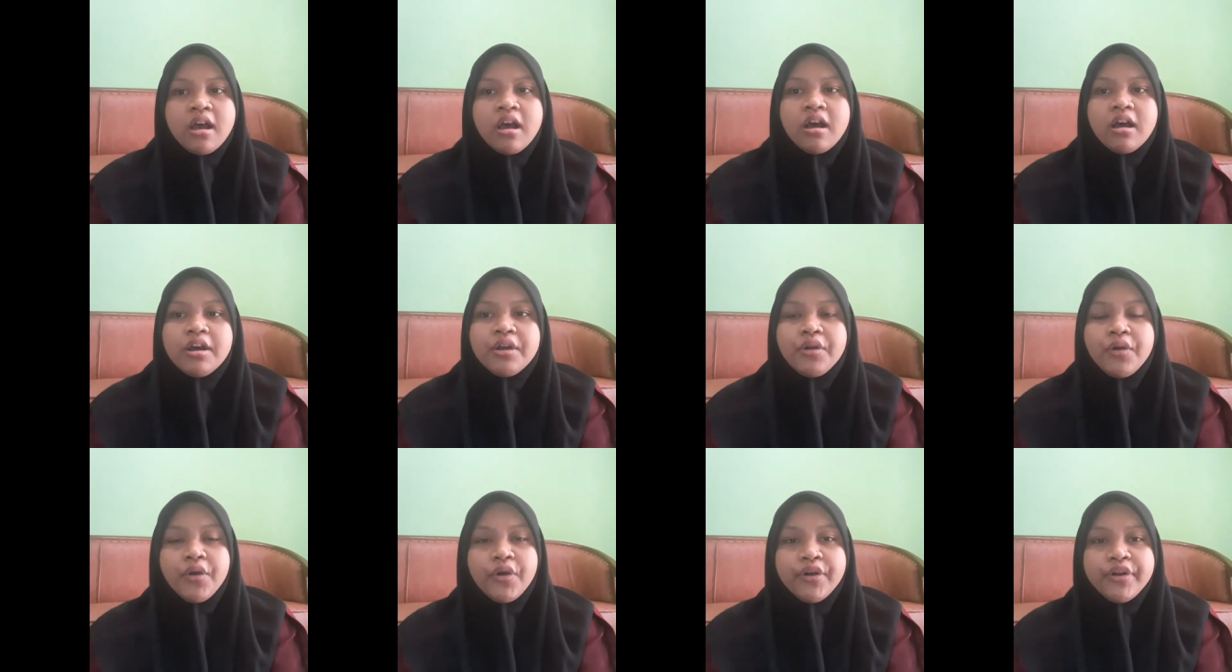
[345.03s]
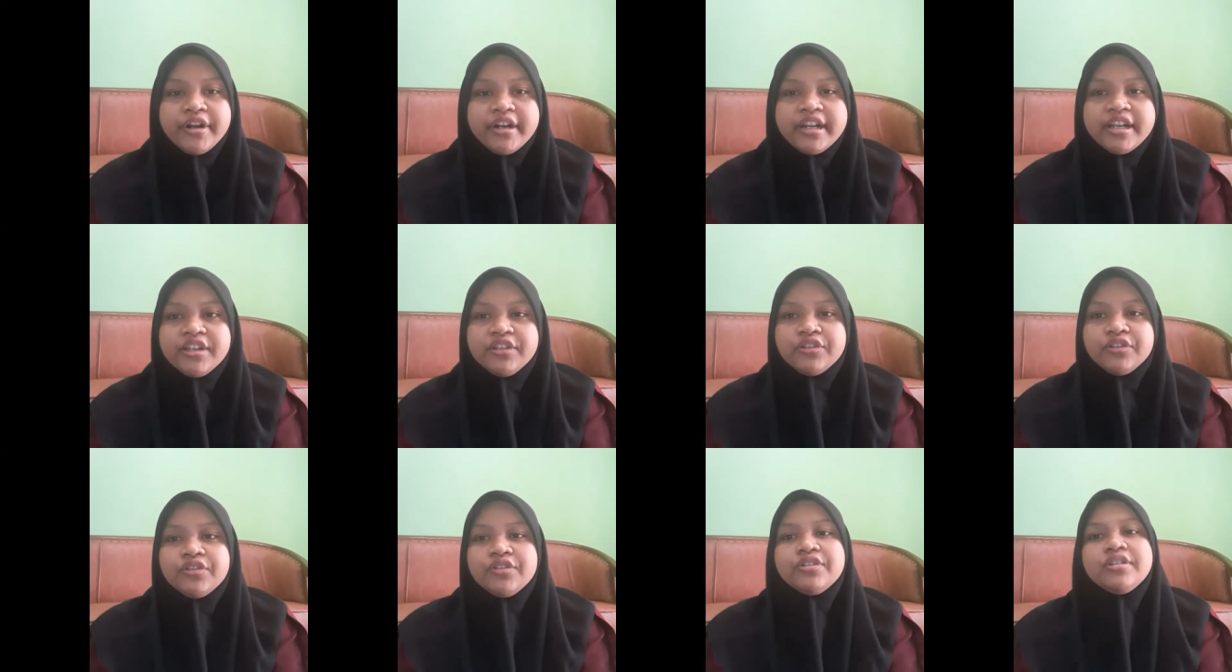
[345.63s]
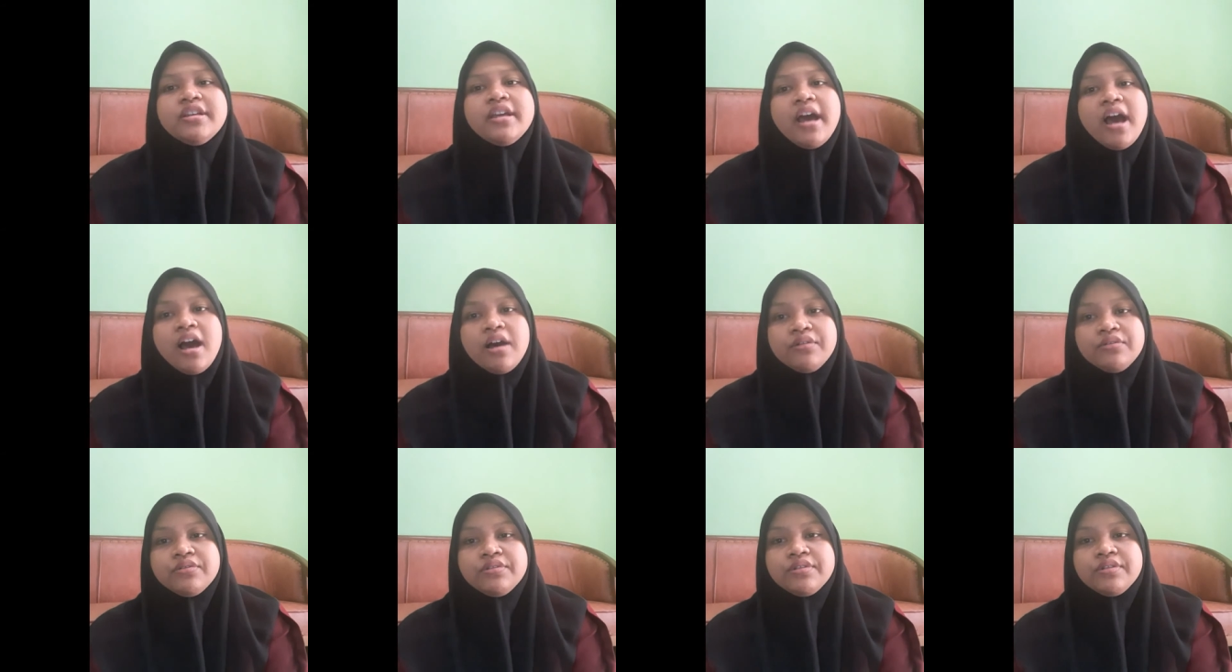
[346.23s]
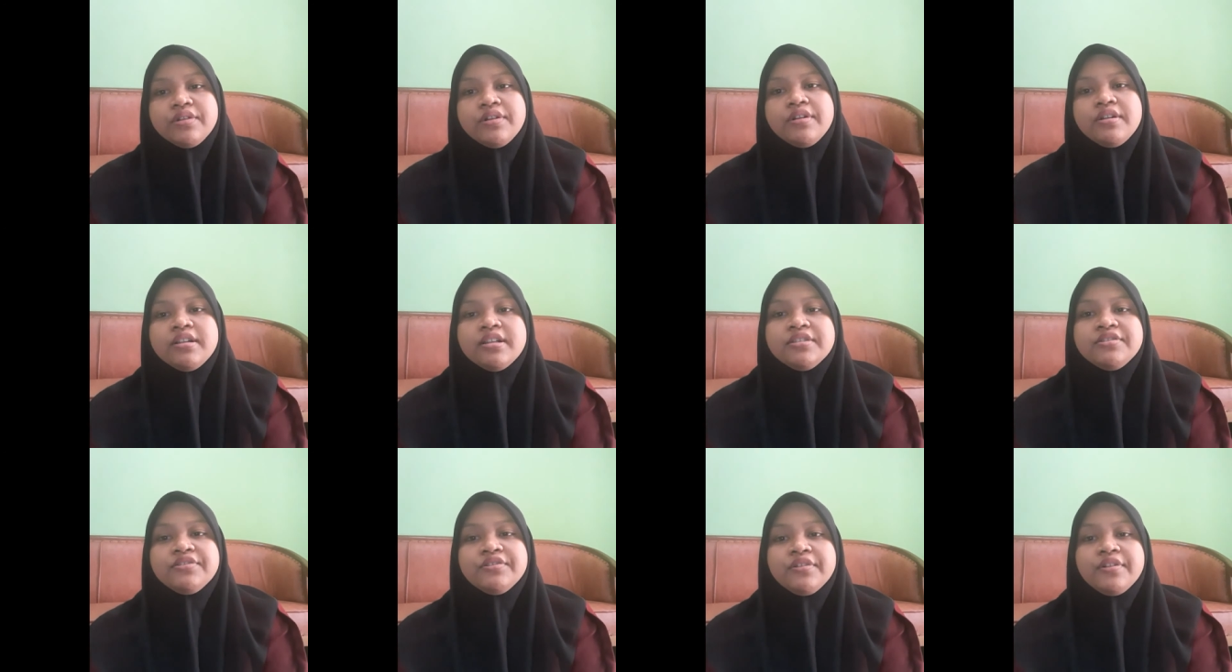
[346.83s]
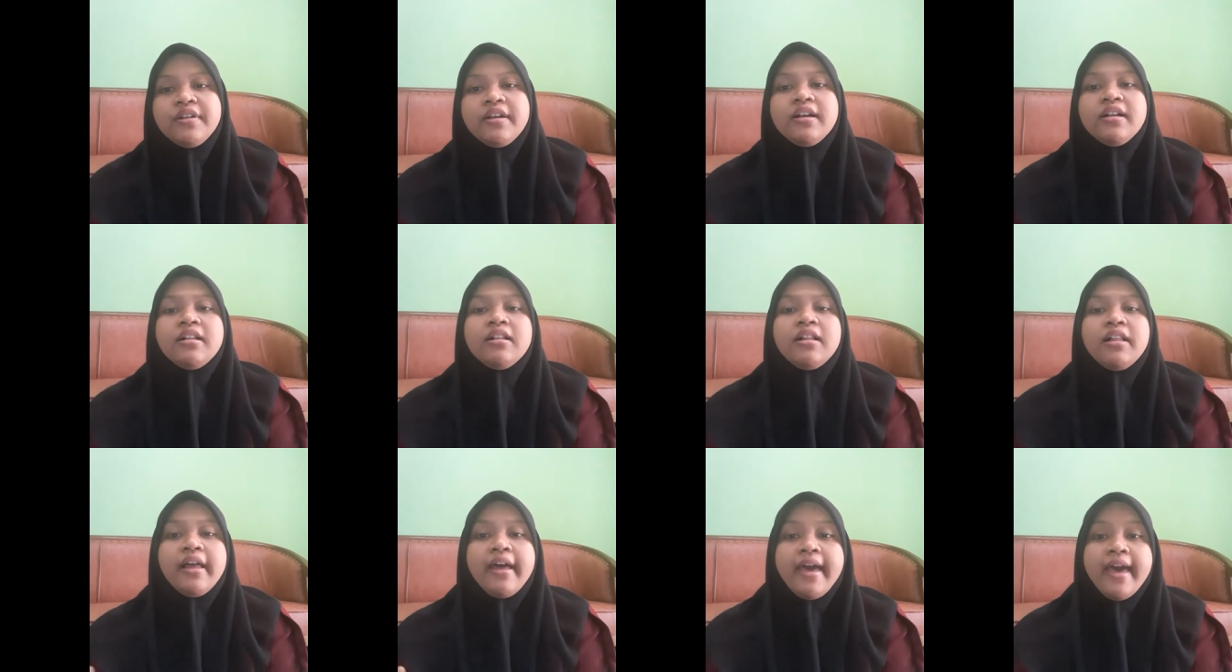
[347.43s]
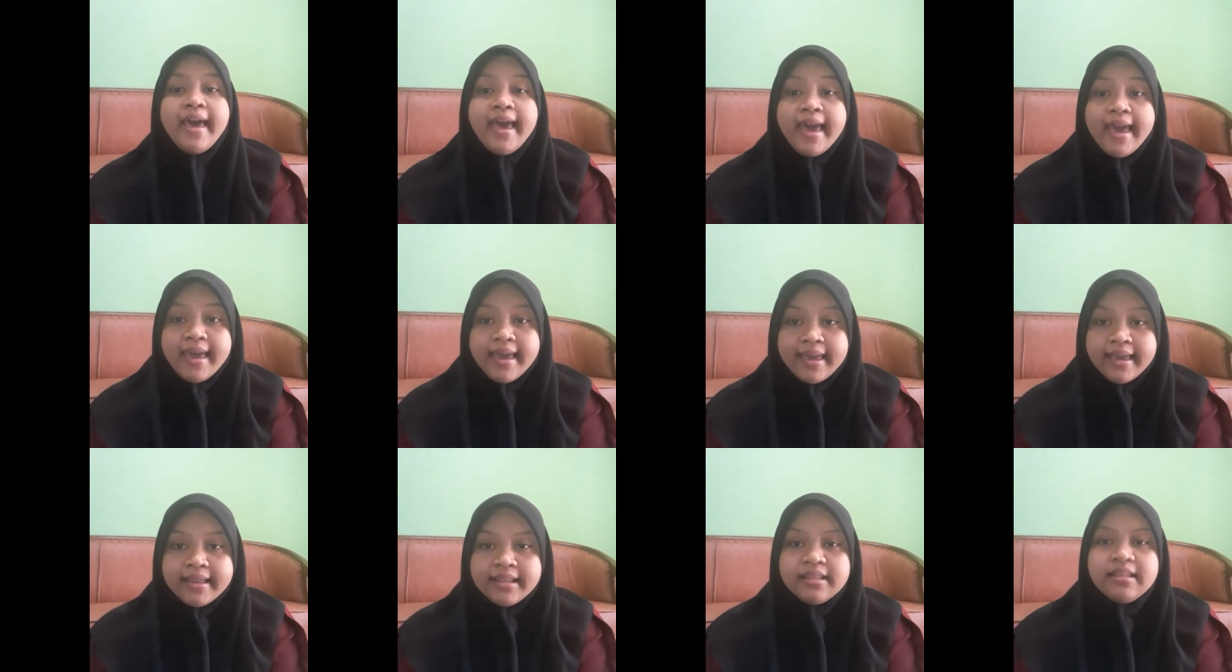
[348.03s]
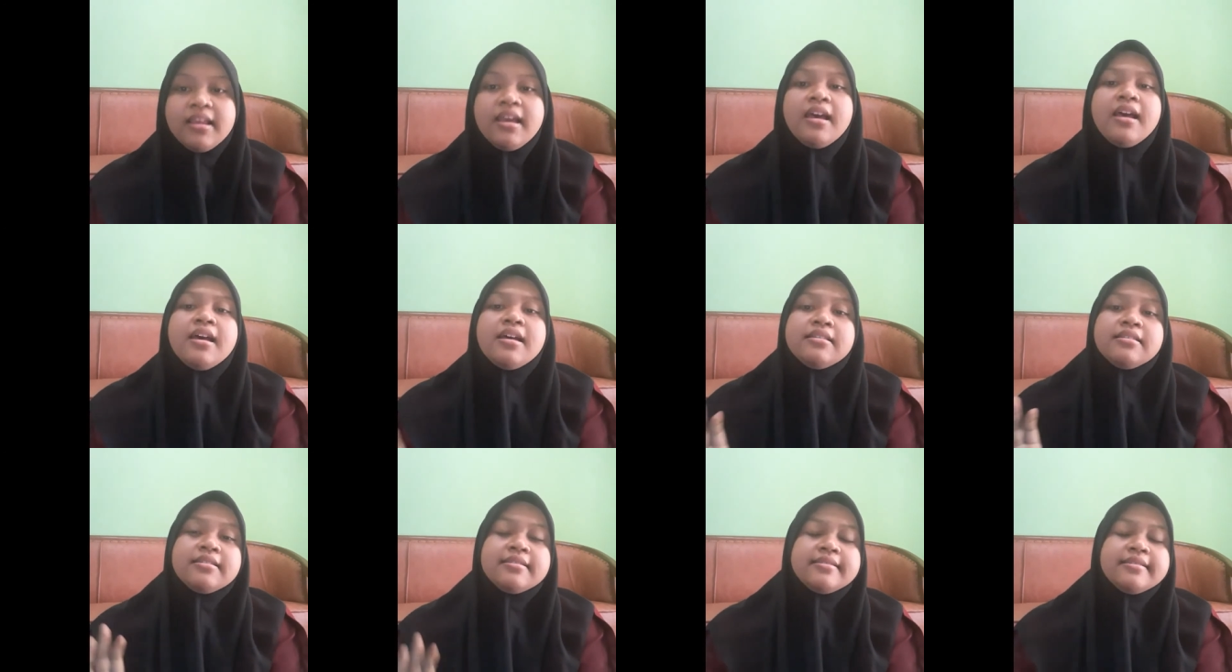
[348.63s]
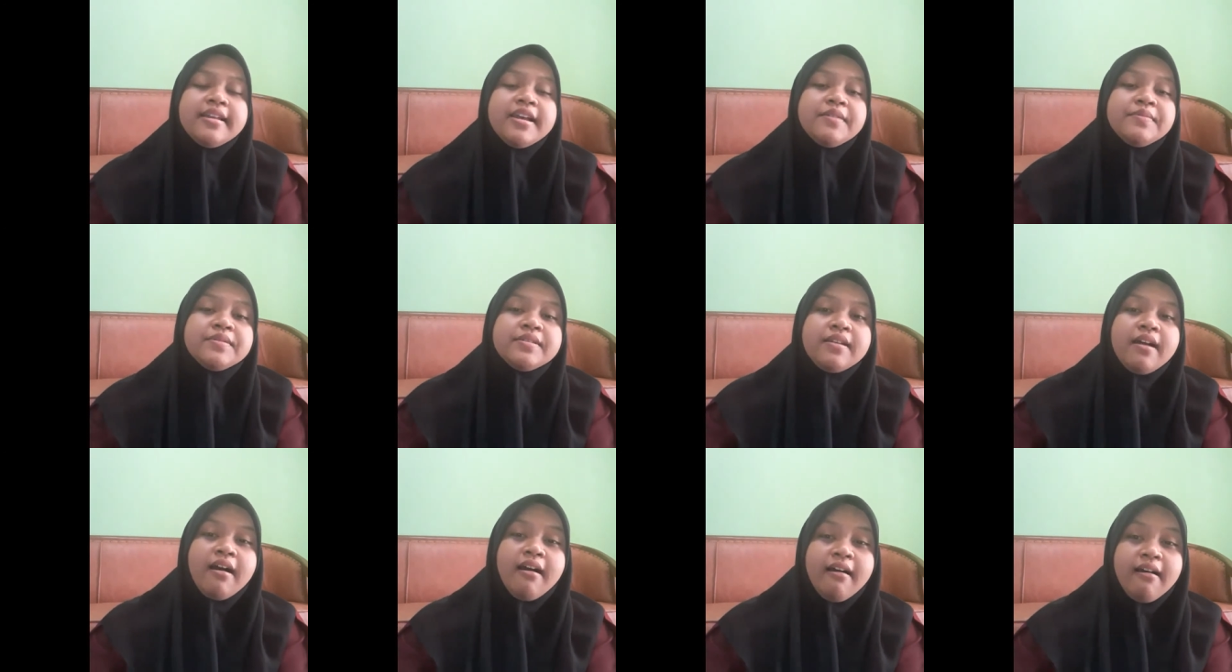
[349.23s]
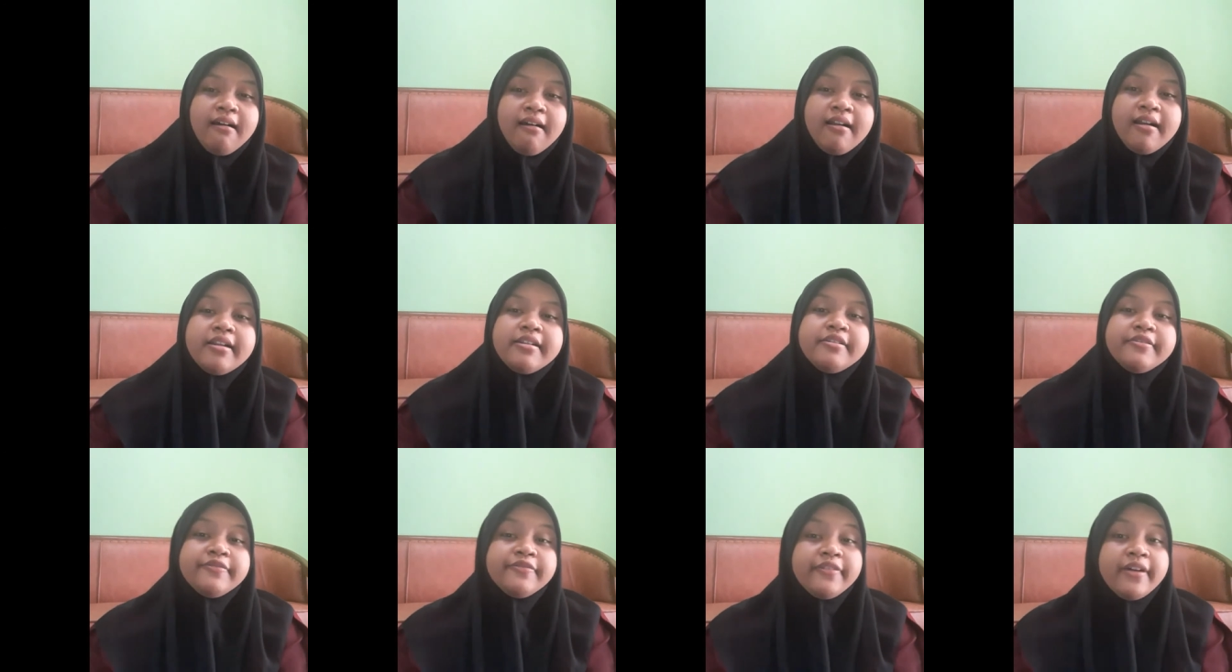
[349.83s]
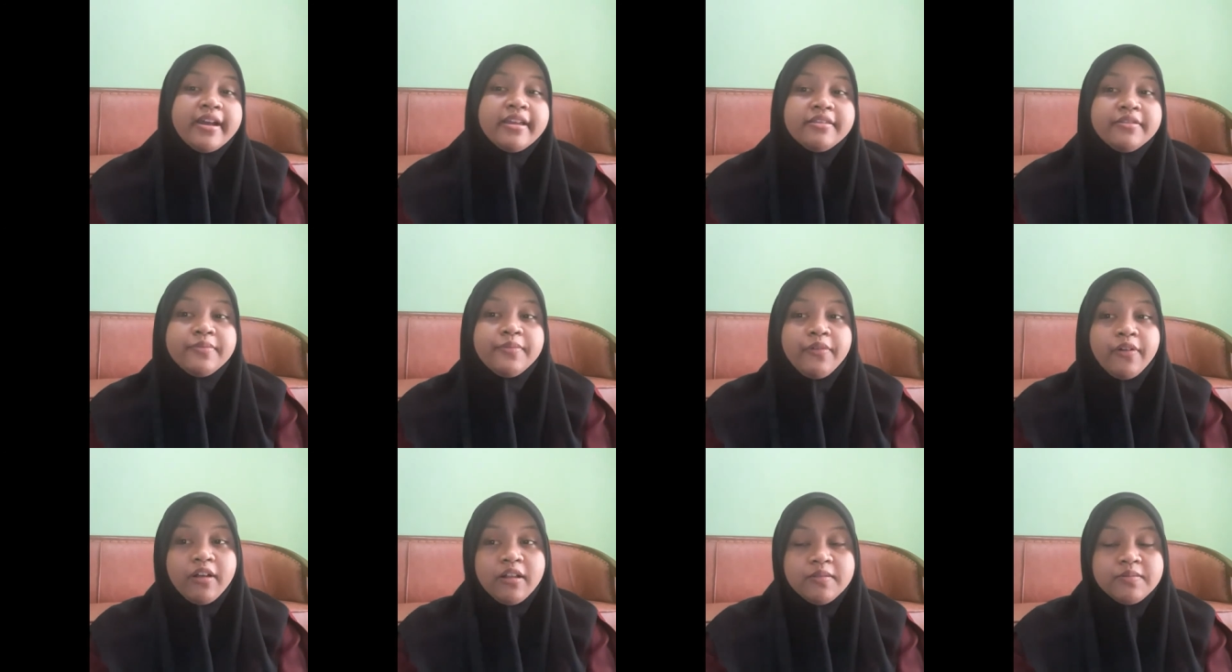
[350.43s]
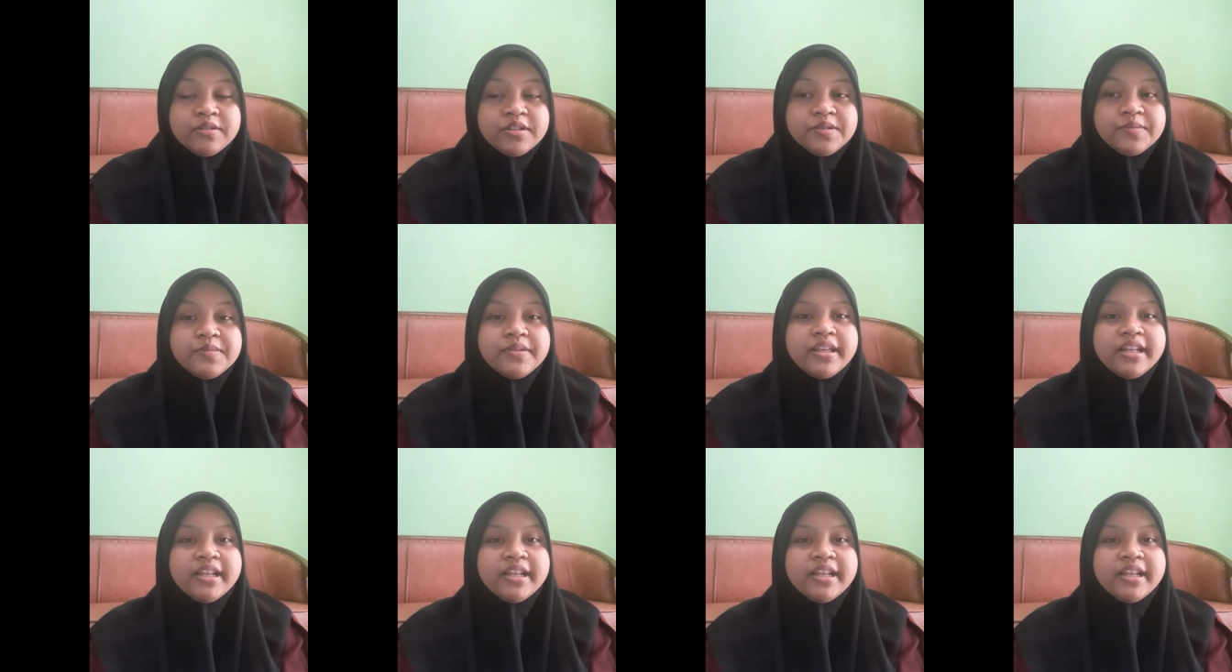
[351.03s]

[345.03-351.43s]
According to the author, literal and the steps are define the problem,